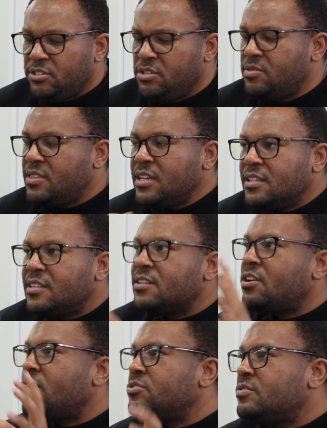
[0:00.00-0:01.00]
Do you think the
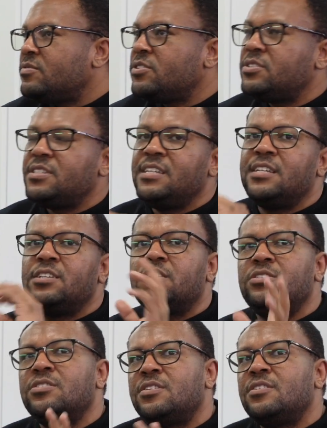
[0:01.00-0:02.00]
controversy and the
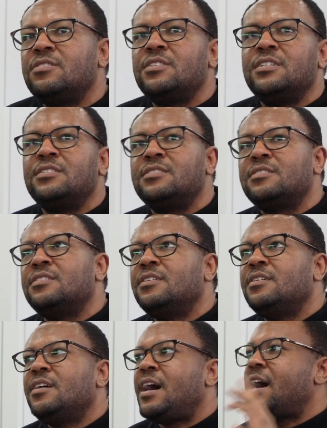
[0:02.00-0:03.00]
concern is
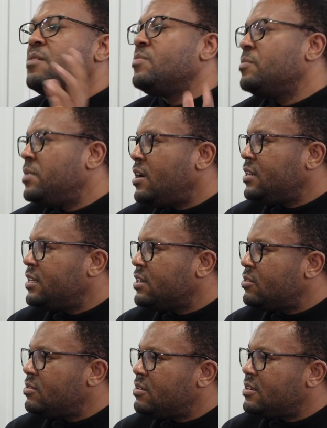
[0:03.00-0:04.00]

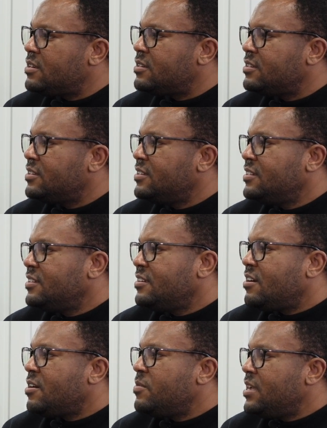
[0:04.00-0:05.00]
hyperbolic, or
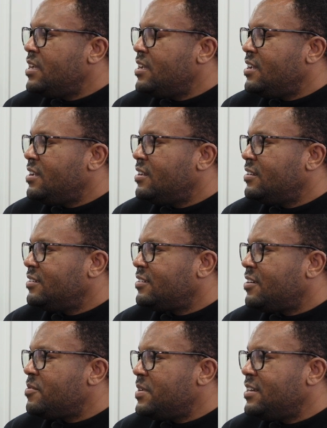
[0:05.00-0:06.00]
are we
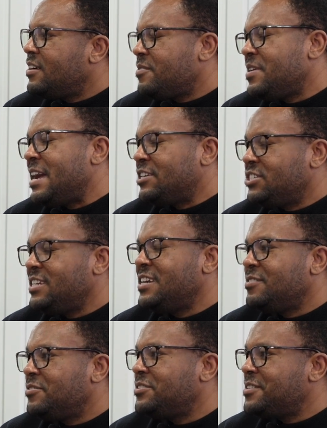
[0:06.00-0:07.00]
actually
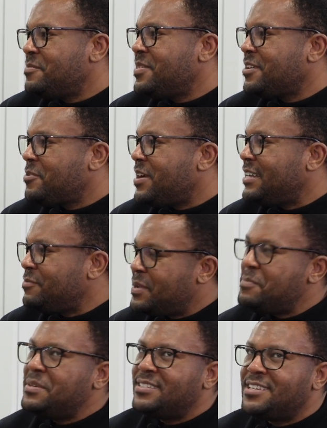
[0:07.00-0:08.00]
in for something quite
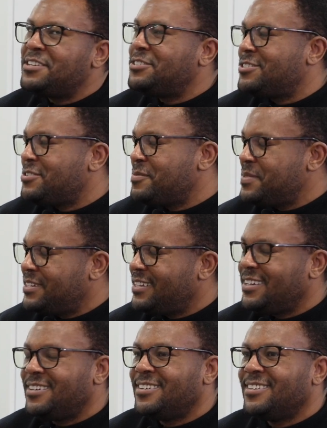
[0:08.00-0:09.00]
maybe sinister a bit
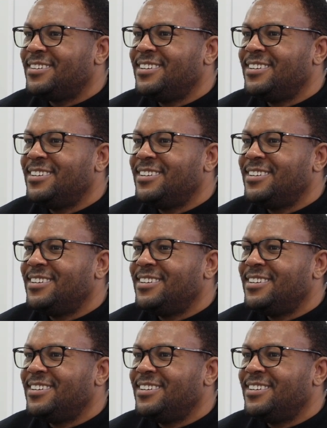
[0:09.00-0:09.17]
later?